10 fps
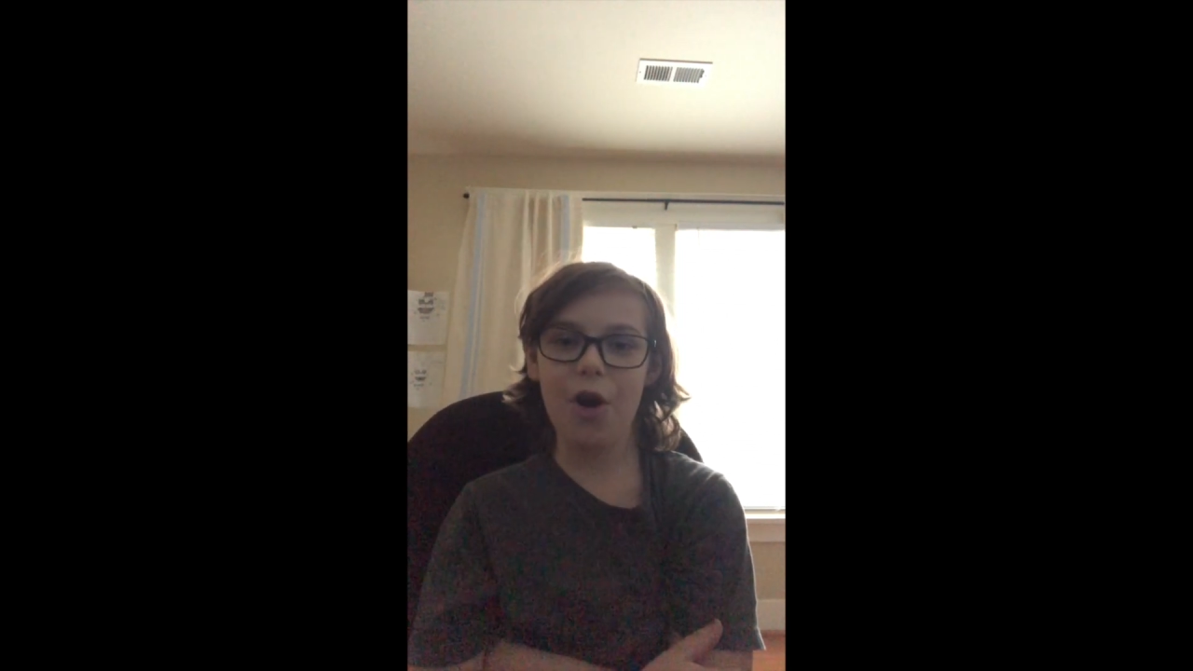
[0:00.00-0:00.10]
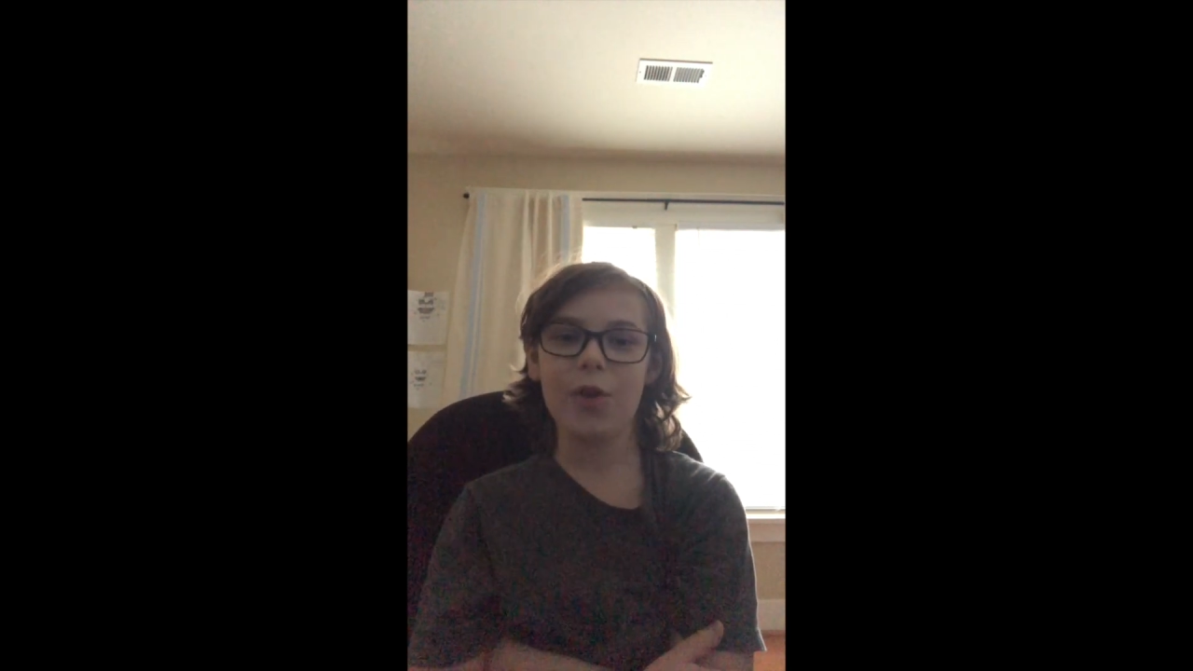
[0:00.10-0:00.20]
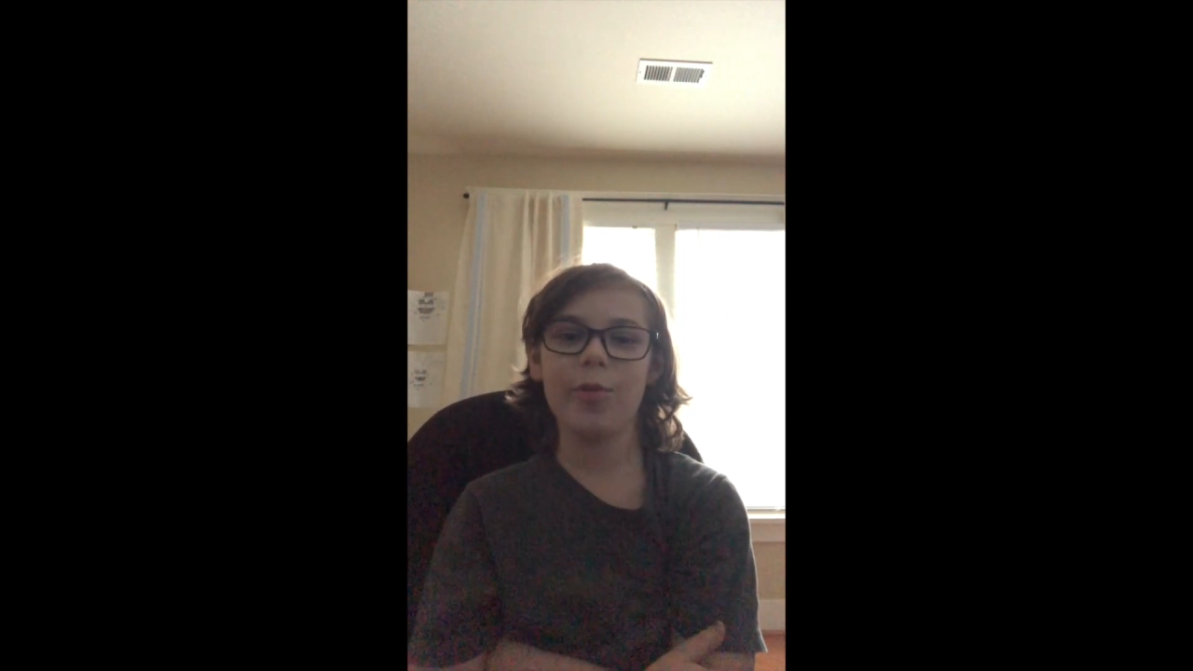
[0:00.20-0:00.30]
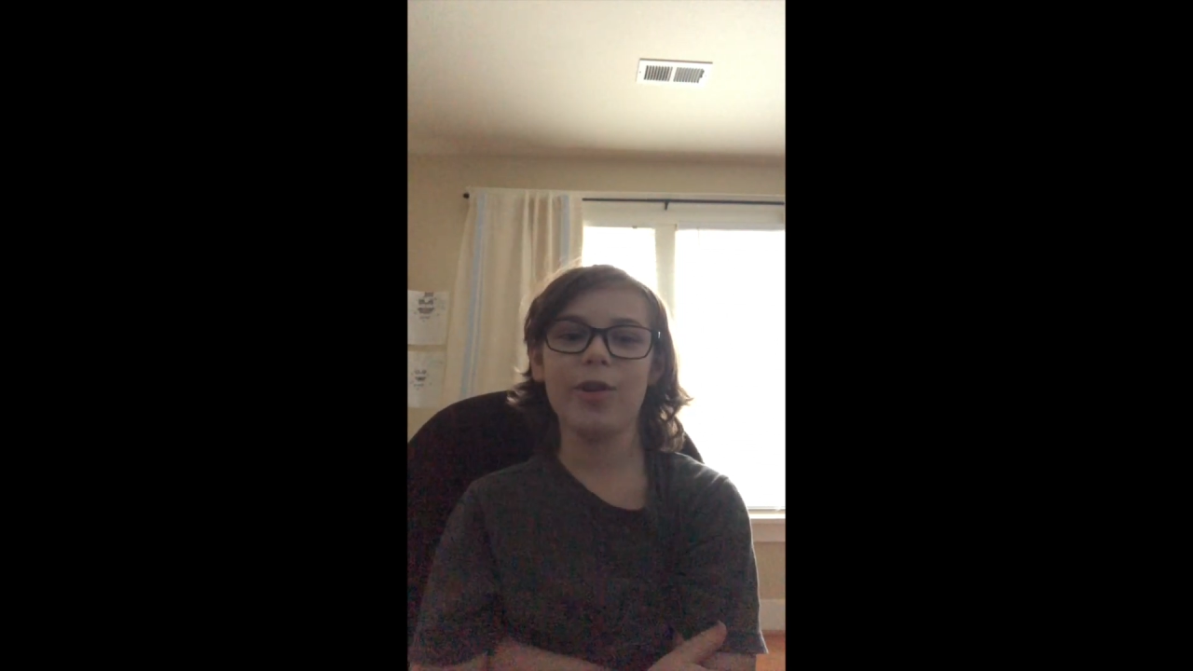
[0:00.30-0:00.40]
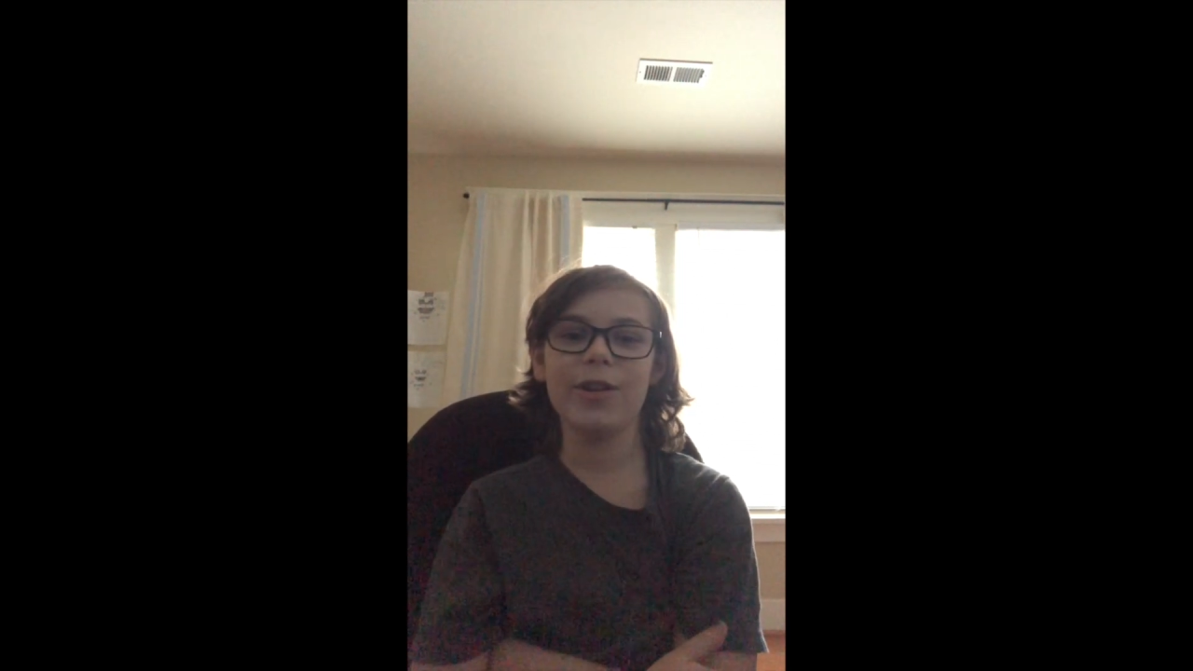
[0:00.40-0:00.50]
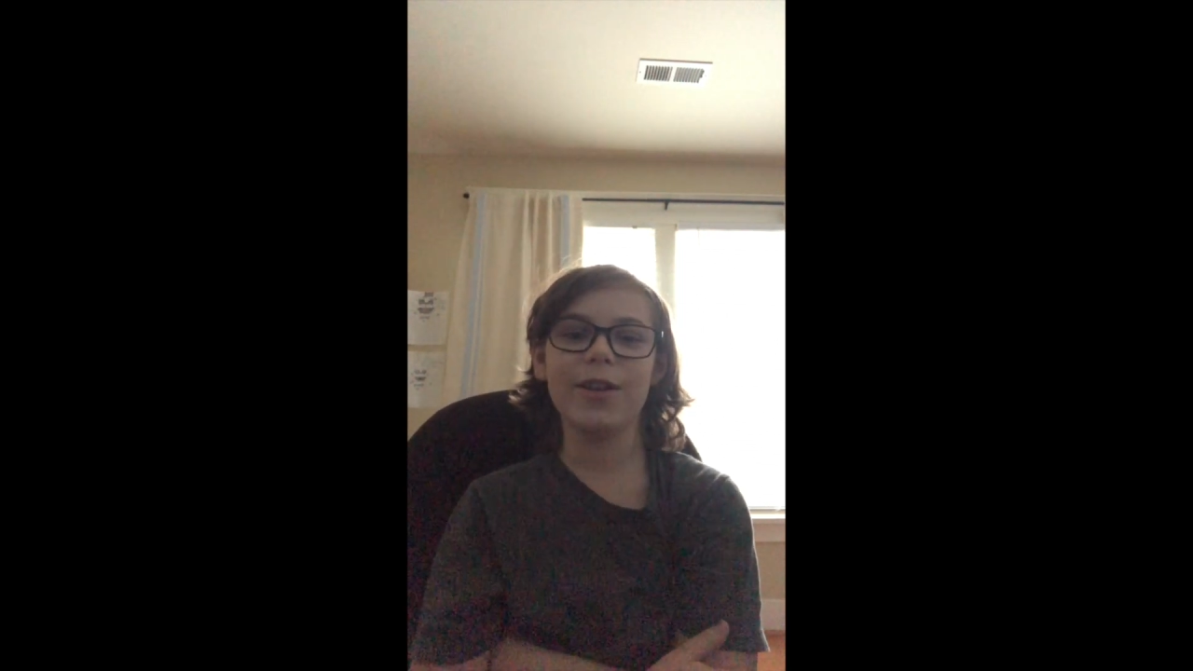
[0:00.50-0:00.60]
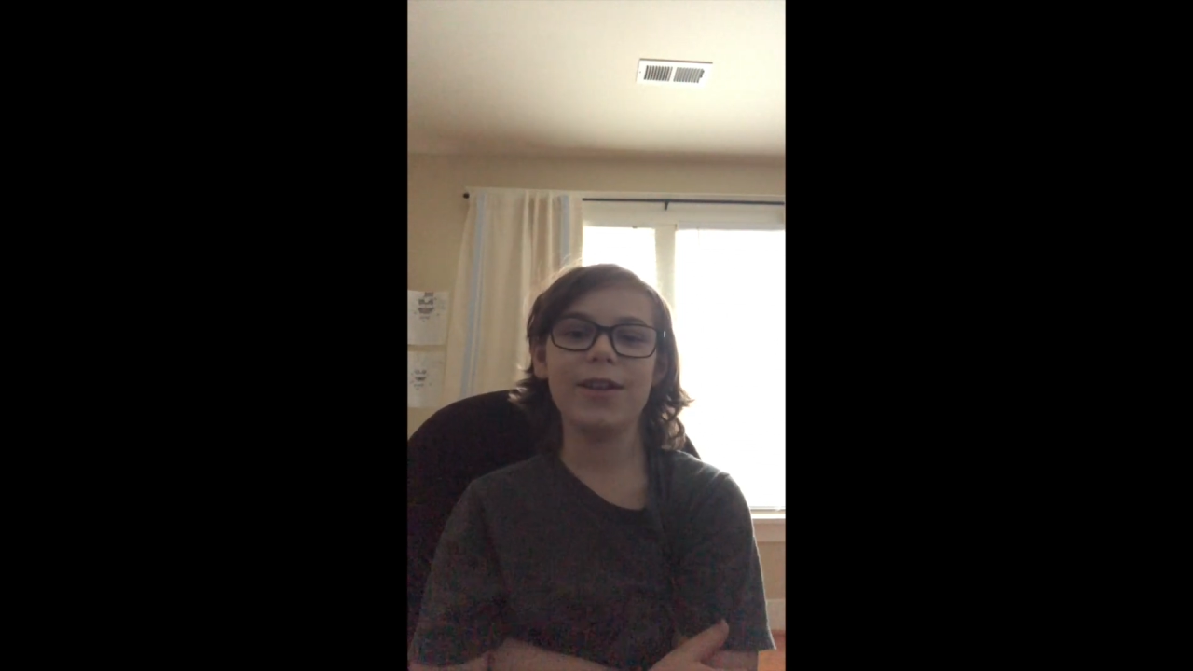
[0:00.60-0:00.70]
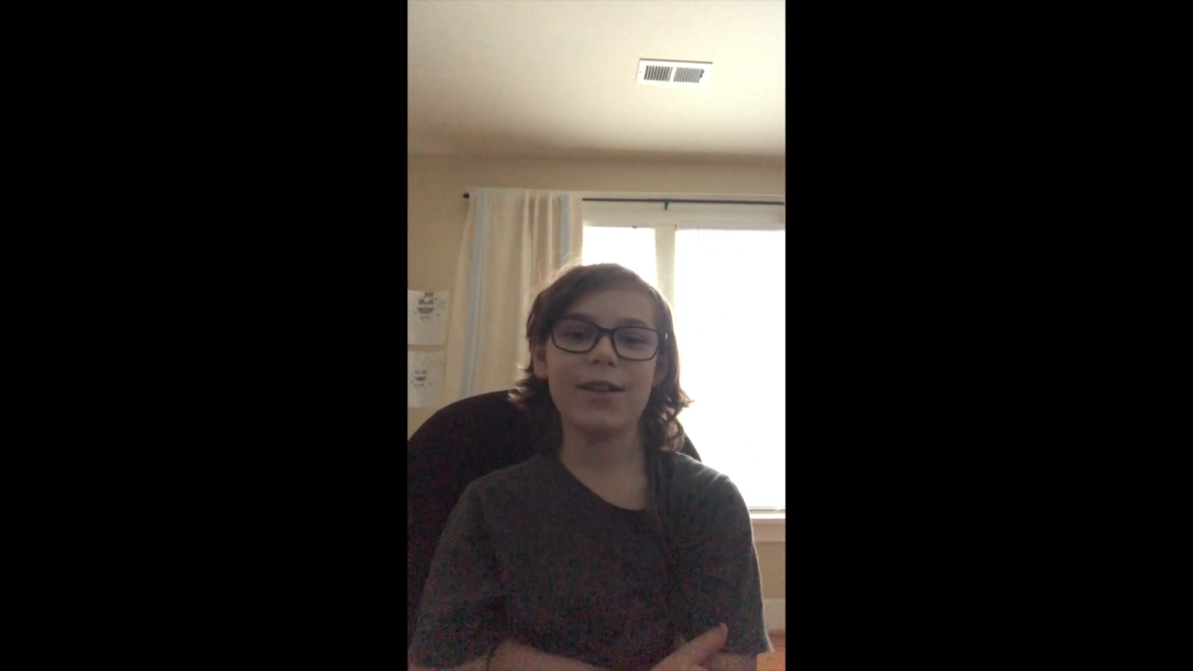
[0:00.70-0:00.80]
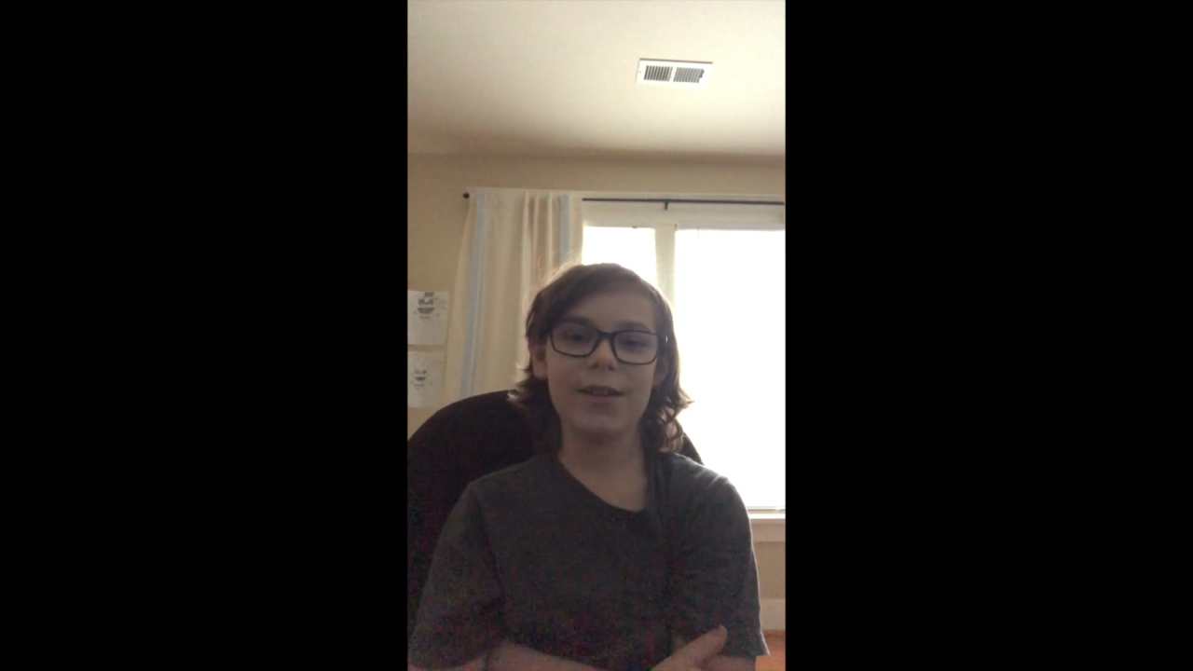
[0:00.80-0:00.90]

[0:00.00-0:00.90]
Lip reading: awkward.